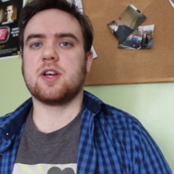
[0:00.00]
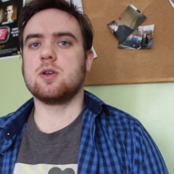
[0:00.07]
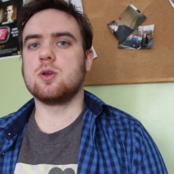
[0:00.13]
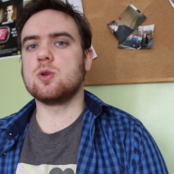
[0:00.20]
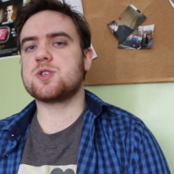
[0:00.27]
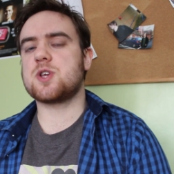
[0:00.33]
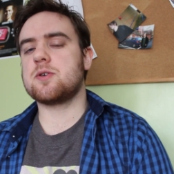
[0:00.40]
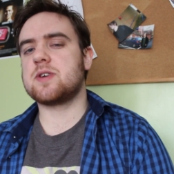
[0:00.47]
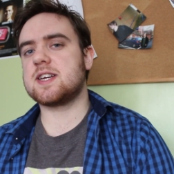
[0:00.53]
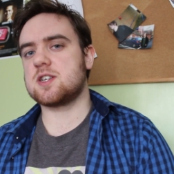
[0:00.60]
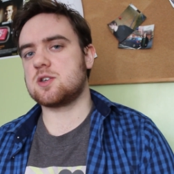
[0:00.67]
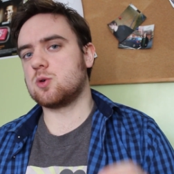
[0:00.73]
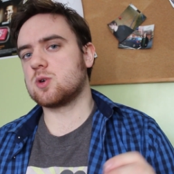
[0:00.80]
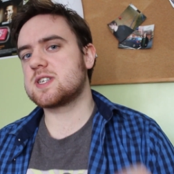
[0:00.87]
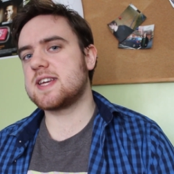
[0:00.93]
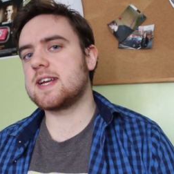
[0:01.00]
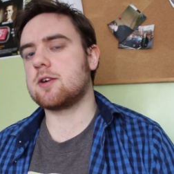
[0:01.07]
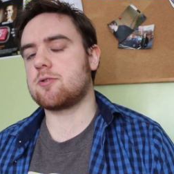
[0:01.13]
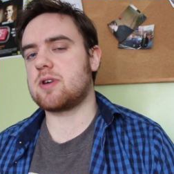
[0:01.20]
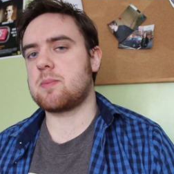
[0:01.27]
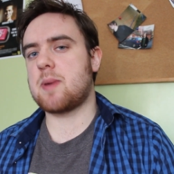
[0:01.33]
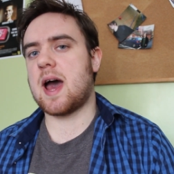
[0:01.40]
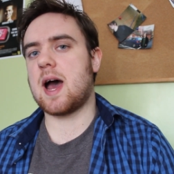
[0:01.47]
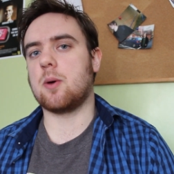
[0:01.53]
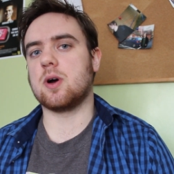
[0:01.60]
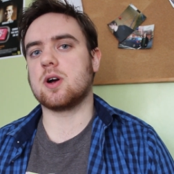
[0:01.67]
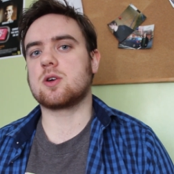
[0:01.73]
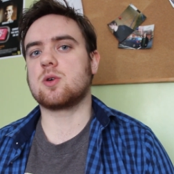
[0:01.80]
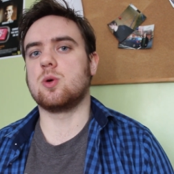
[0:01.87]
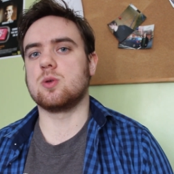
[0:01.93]
You'll also need an auxiliary
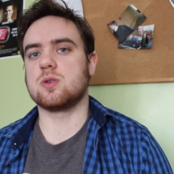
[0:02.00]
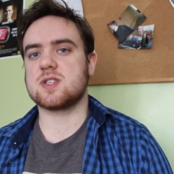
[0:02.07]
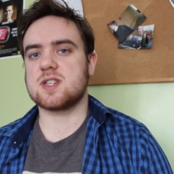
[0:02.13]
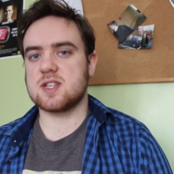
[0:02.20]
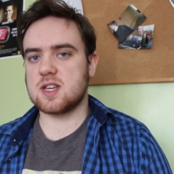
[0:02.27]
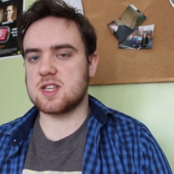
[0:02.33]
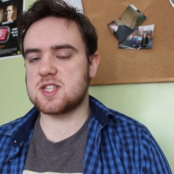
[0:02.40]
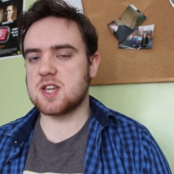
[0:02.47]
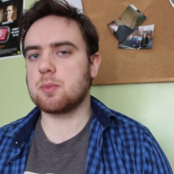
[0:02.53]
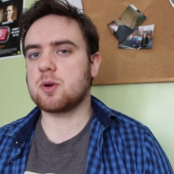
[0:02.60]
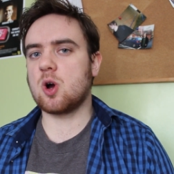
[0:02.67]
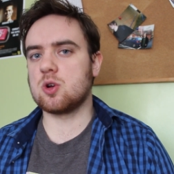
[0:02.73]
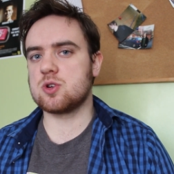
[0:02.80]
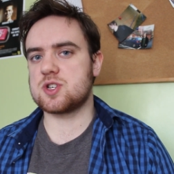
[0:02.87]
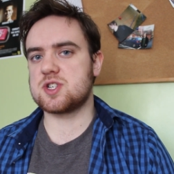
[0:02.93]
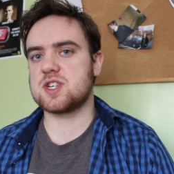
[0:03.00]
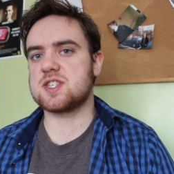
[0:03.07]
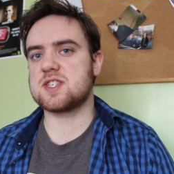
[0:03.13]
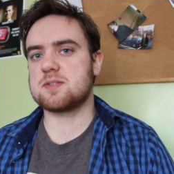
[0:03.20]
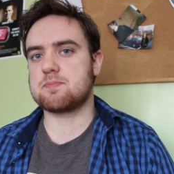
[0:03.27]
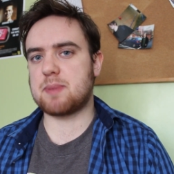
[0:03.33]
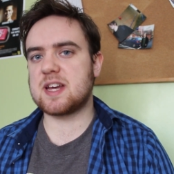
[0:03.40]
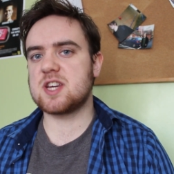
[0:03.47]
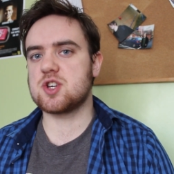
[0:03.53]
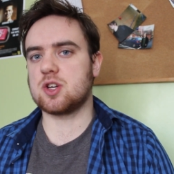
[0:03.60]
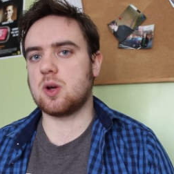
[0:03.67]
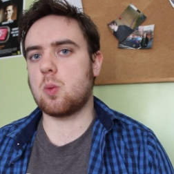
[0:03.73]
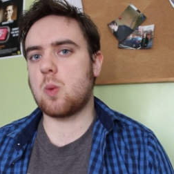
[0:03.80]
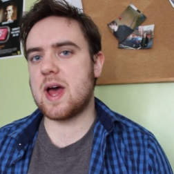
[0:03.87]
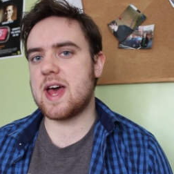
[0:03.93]
power called subconscious
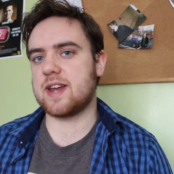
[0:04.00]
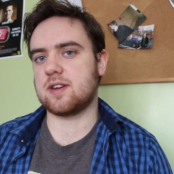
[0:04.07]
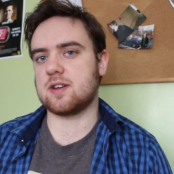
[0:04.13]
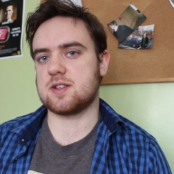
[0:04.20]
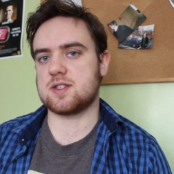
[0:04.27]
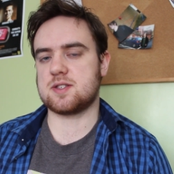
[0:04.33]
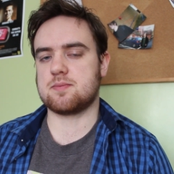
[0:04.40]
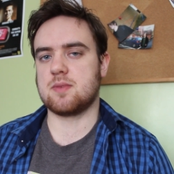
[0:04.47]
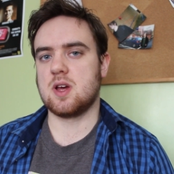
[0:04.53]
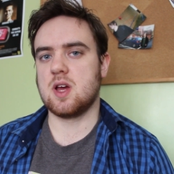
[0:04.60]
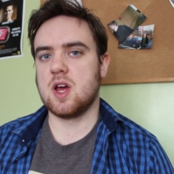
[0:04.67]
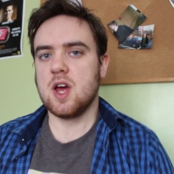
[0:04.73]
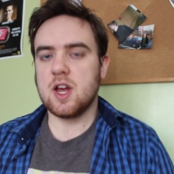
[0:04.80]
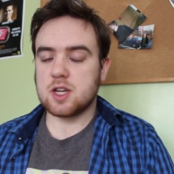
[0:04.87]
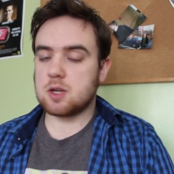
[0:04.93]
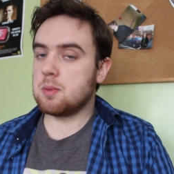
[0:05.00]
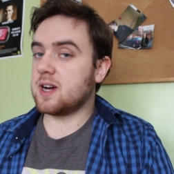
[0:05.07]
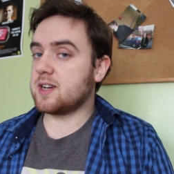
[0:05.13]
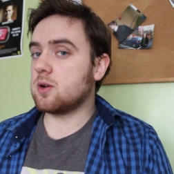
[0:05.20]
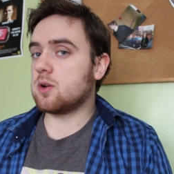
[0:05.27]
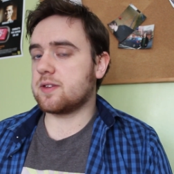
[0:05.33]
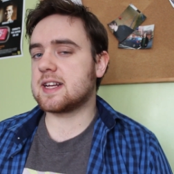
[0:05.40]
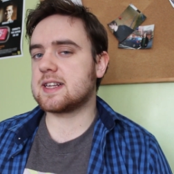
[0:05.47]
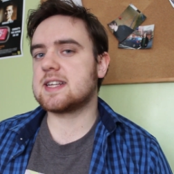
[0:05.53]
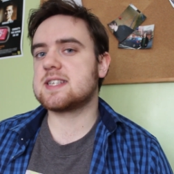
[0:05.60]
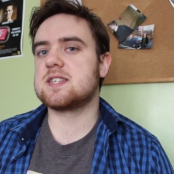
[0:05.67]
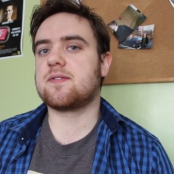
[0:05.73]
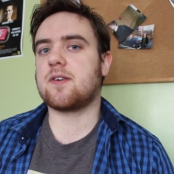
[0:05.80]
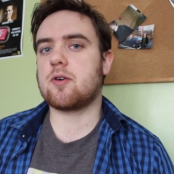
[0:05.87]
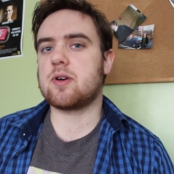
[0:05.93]
spatial awareness. You might not think
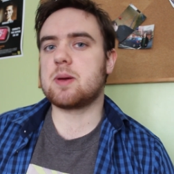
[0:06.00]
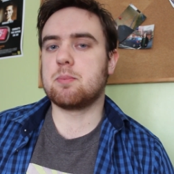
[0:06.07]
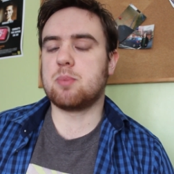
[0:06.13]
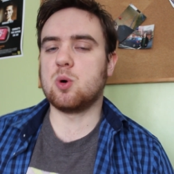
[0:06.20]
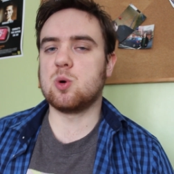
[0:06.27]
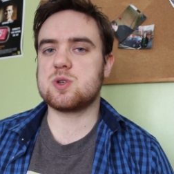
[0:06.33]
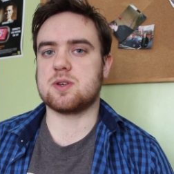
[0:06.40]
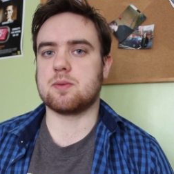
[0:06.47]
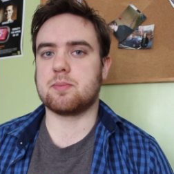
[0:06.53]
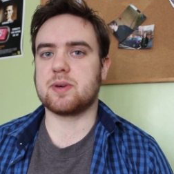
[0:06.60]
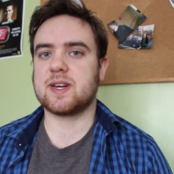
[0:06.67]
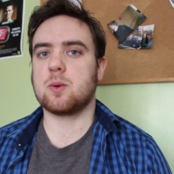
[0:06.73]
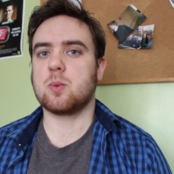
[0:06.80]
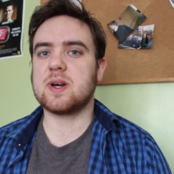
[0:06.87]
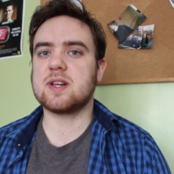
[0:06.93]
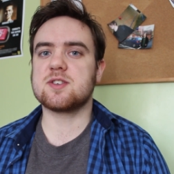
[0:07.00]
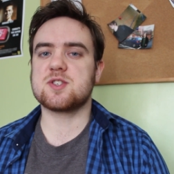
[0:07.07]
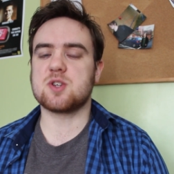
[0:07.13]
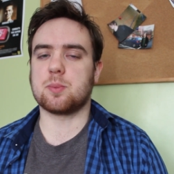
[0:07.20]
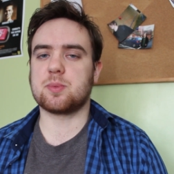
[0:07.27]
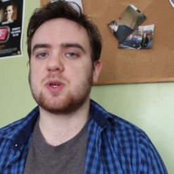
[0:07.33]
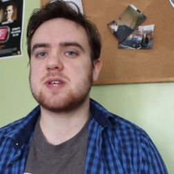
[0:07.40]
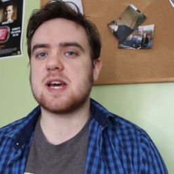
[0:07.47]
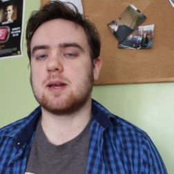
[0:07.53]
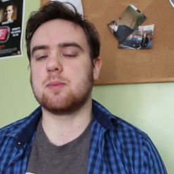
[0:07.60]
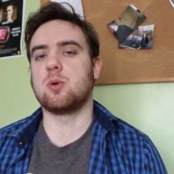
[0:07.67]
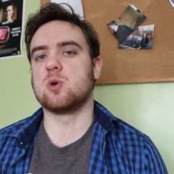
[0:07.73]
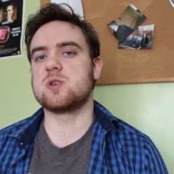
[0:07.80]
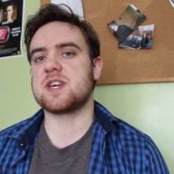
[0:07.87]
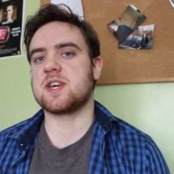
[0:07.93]
this is very important, but it will stop you
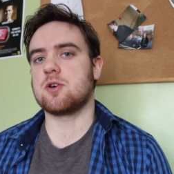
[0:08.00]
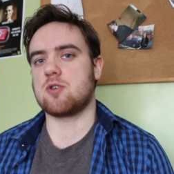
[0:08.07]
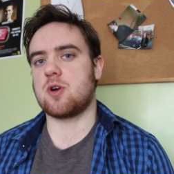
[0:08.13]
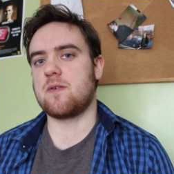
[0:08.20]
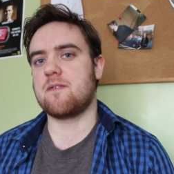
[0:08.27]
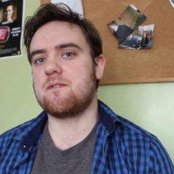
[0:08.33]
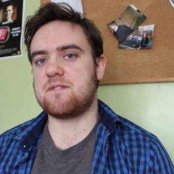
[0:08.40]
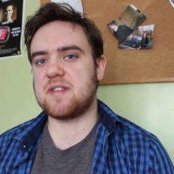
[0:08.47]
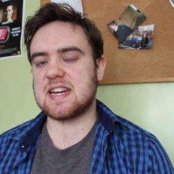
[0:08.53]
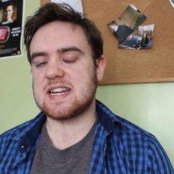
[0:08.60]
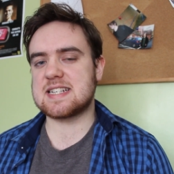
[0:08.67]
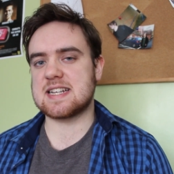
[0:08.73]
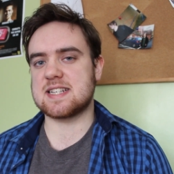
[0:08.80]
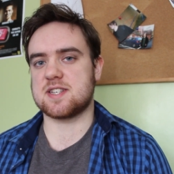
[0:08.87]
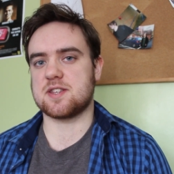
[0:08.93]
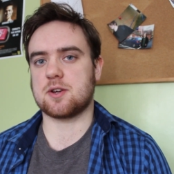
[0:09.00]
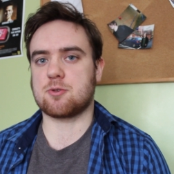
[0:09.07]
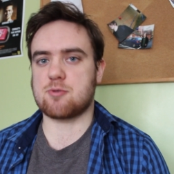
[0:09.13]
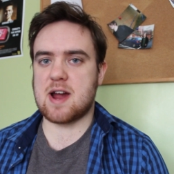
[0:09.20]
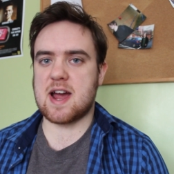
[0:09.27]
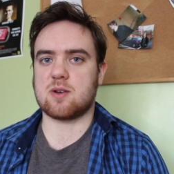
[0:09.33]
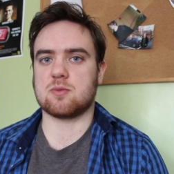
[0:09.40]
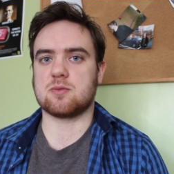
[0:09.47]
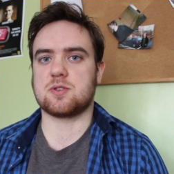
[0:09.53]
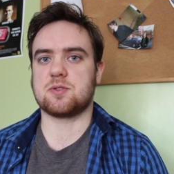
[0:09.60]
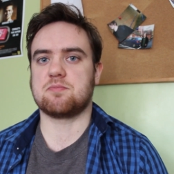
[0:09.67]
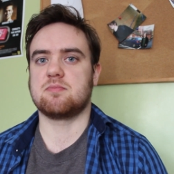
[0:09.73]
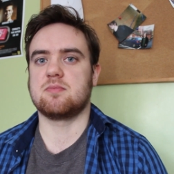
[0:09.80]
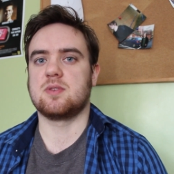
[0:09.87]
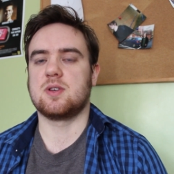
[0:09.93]
teleporting your own feet into the
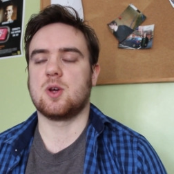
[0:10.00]
ground